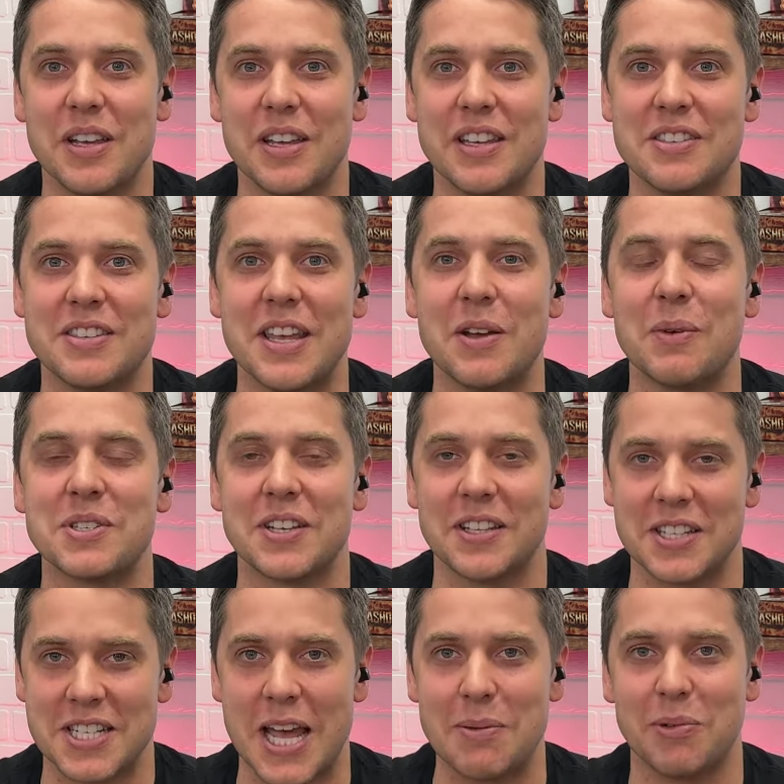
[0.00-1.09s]
seeing what's on
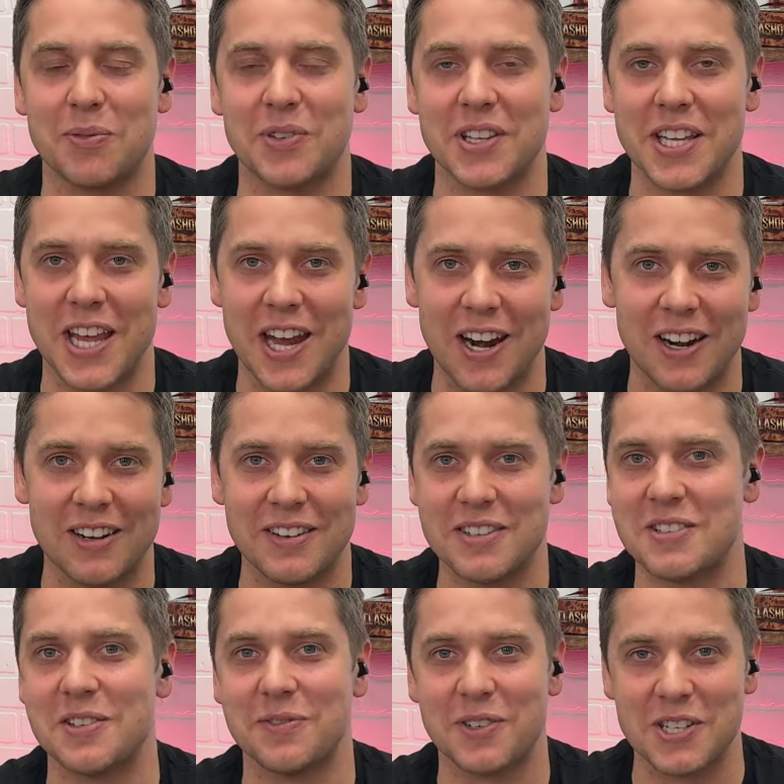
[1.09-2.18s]
the table for the year. This
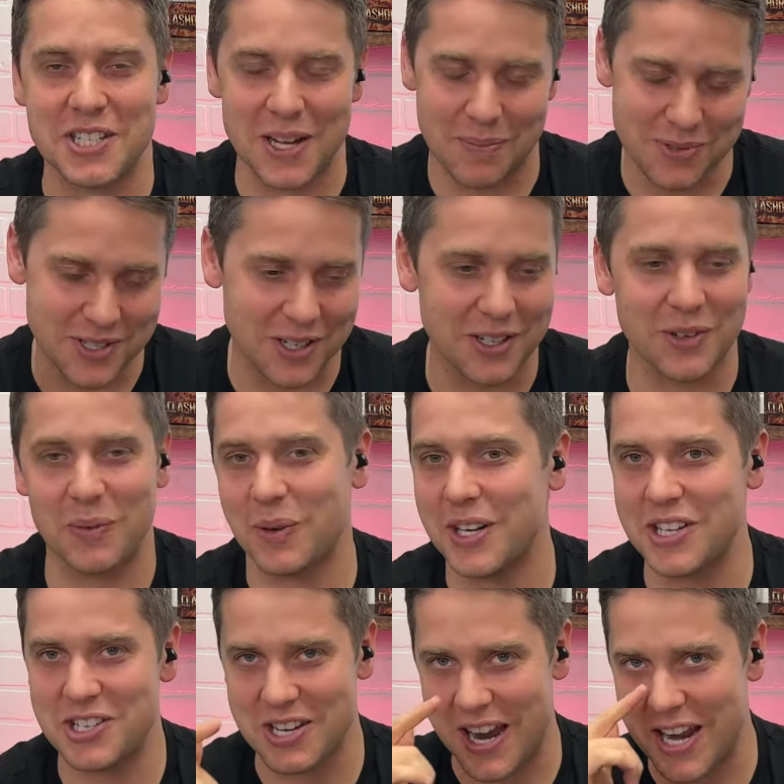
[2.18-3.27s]
is the first episode. We're
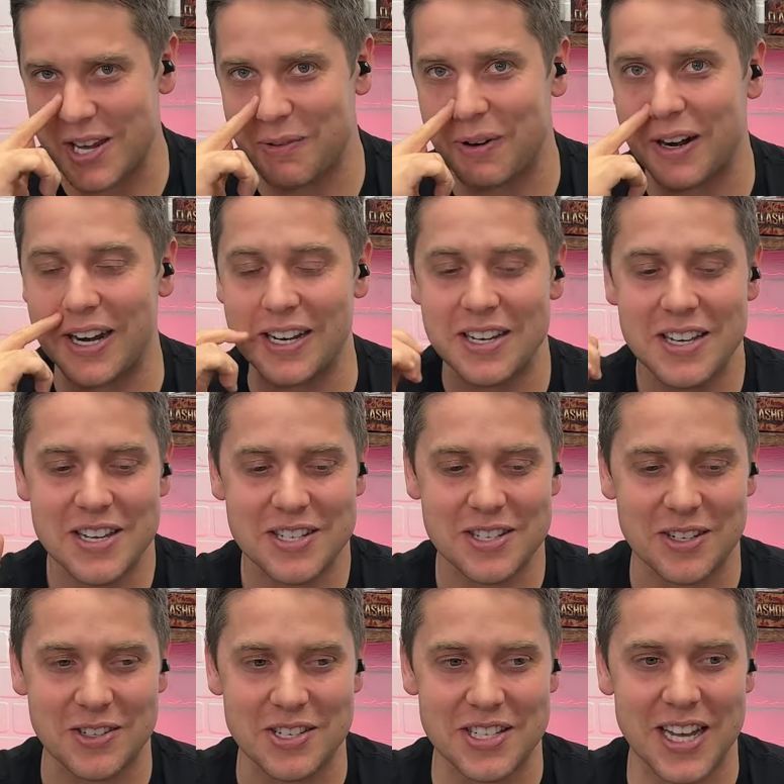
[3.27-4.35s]
in January,
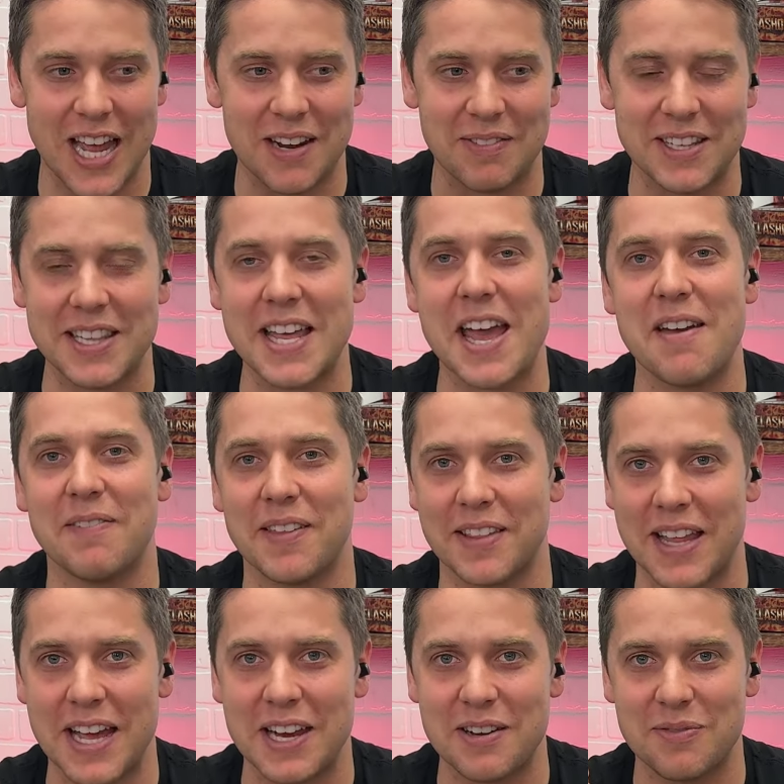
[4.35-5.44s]
so just kind of a lay of the
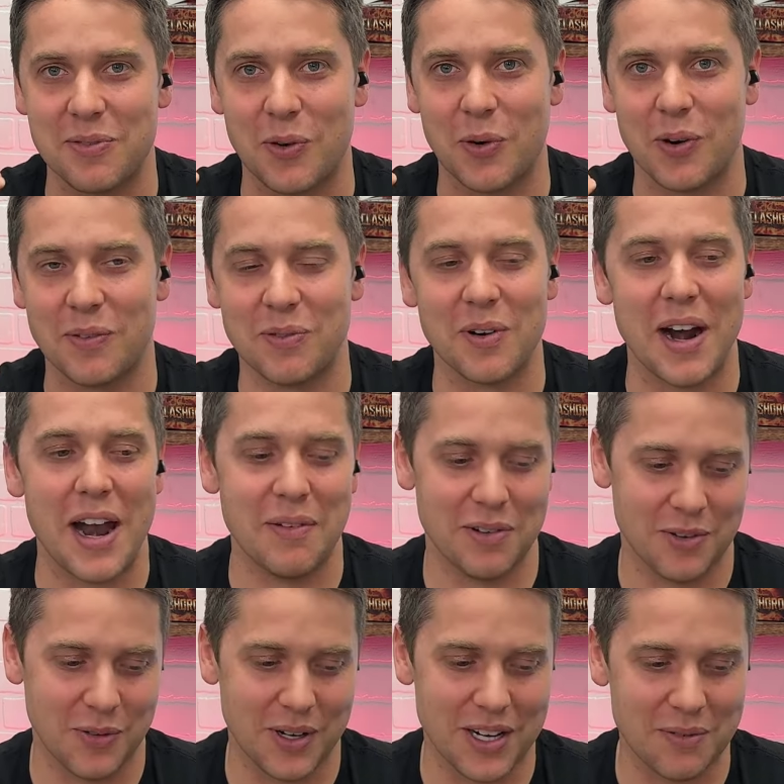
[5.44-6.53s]
land for for
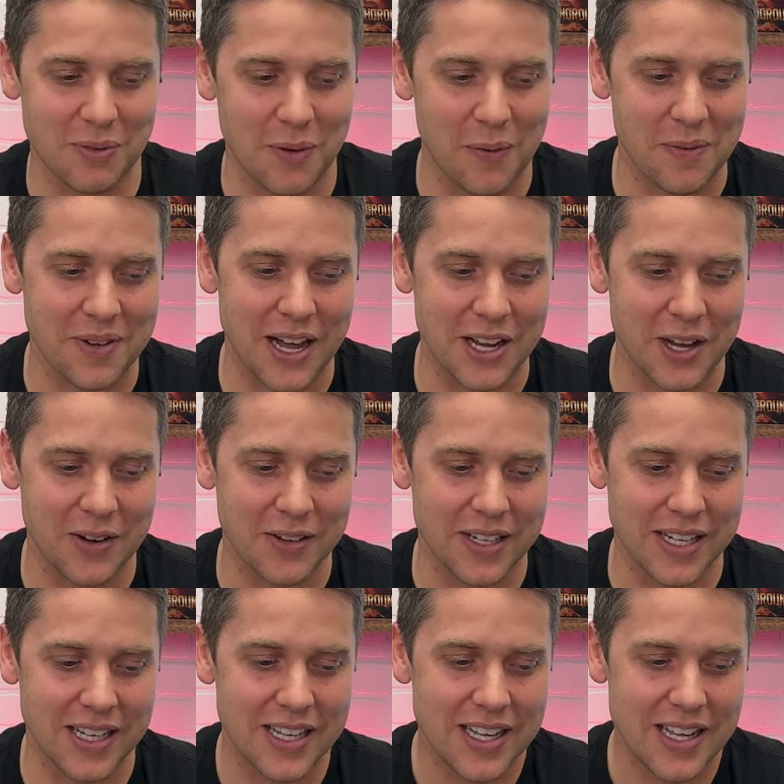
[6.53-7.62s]
everyone of what we've got
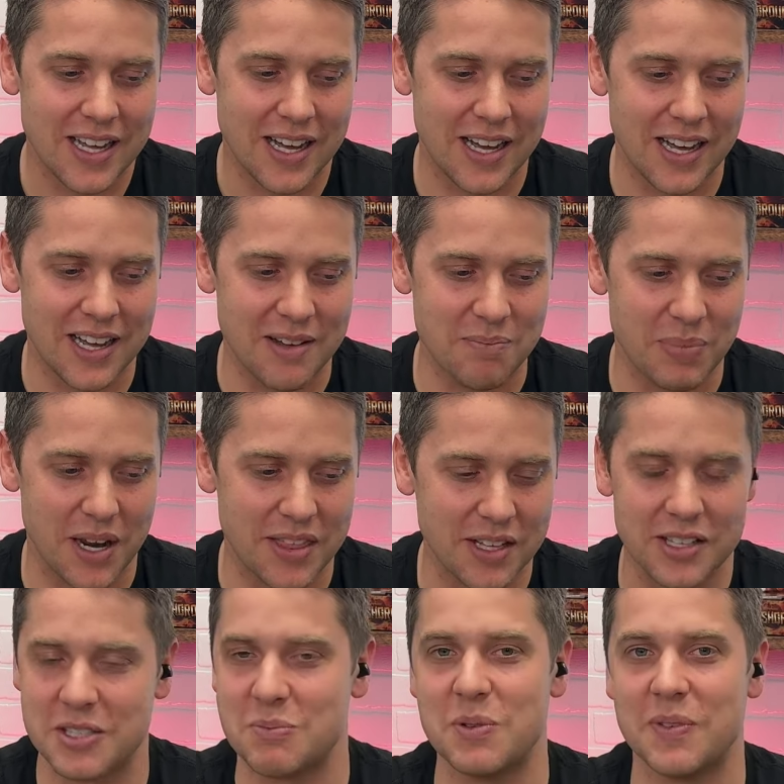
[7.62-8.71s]
going. Um, but I think
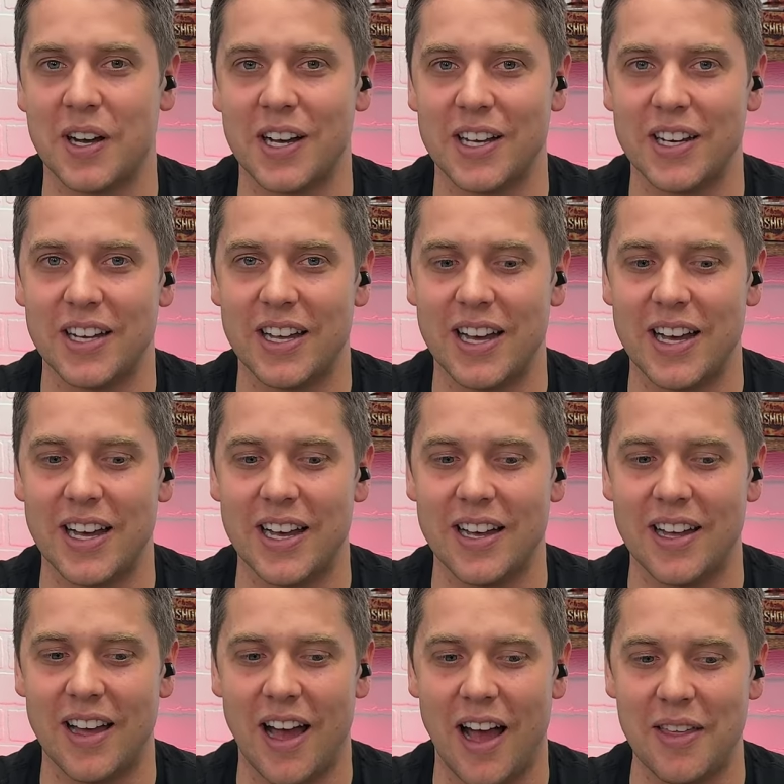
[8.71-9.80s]
let's move on.
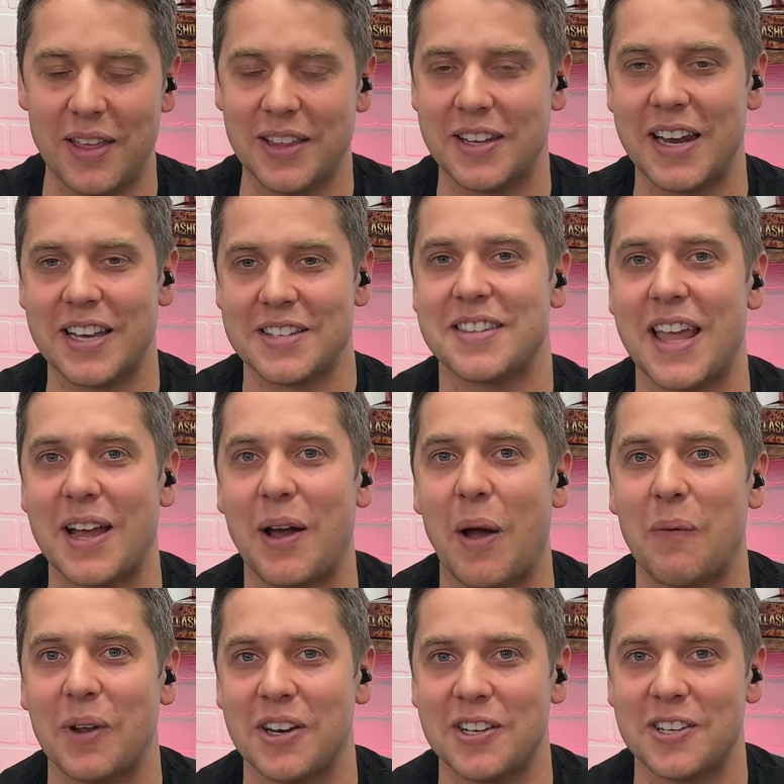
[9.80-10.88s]
Uh, I think the next thing I
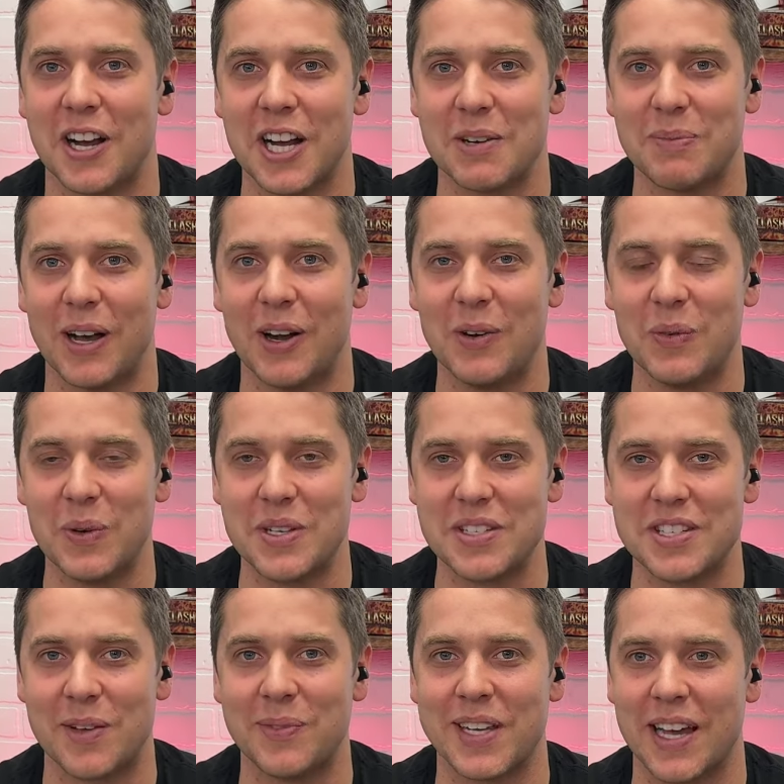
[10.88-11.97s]
wanted to talk about was
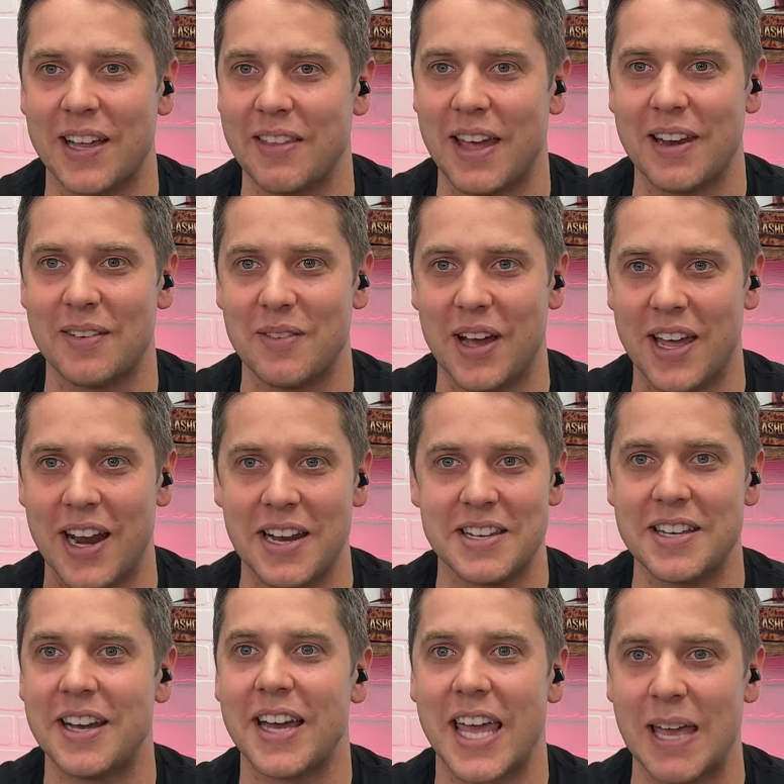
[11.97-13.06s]
something that, an
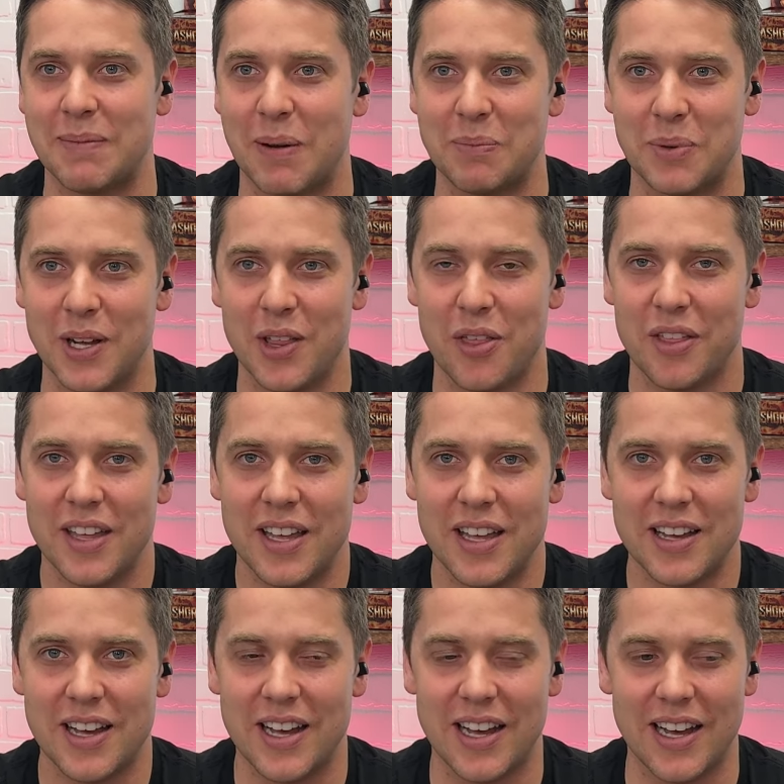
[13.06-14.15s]
idea I came up with
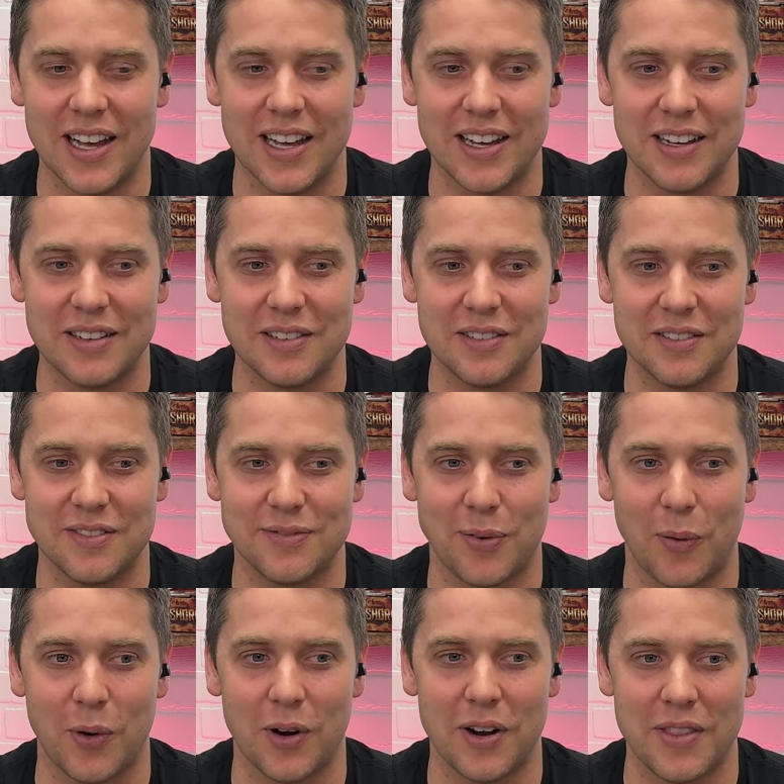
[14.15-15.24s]
uh,
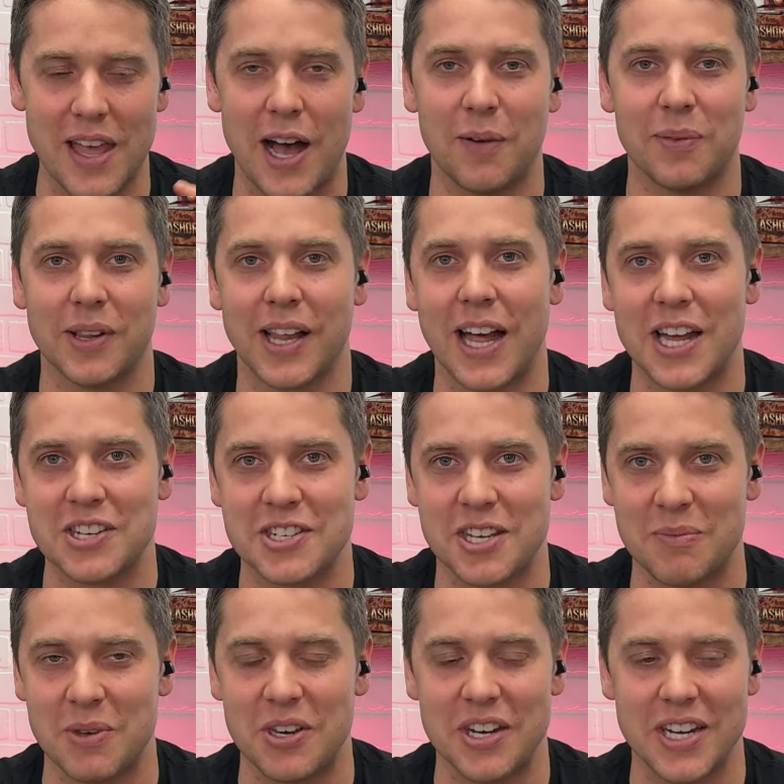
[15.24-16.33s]
for the Alpha Clash
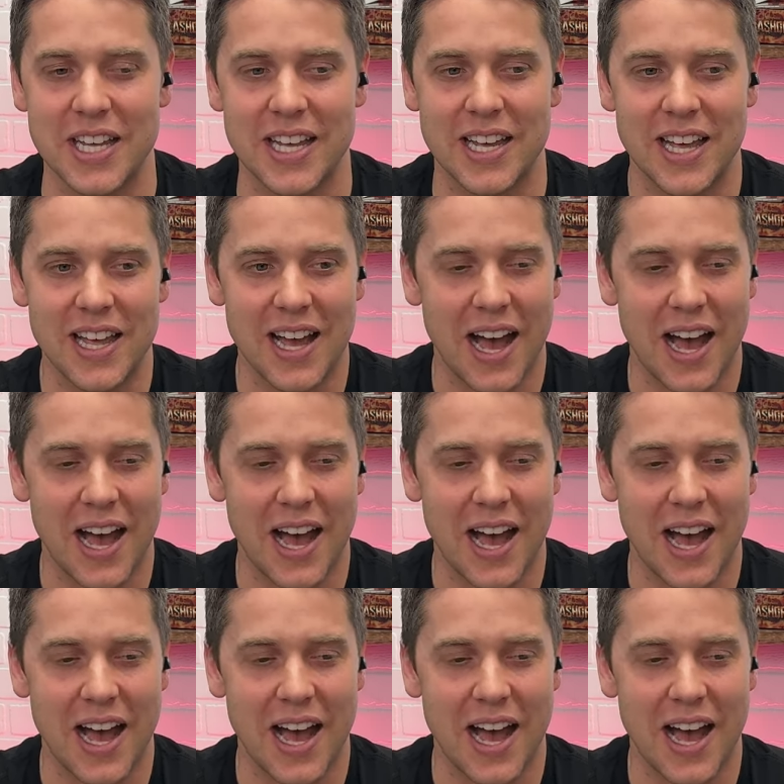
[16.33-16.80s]
community.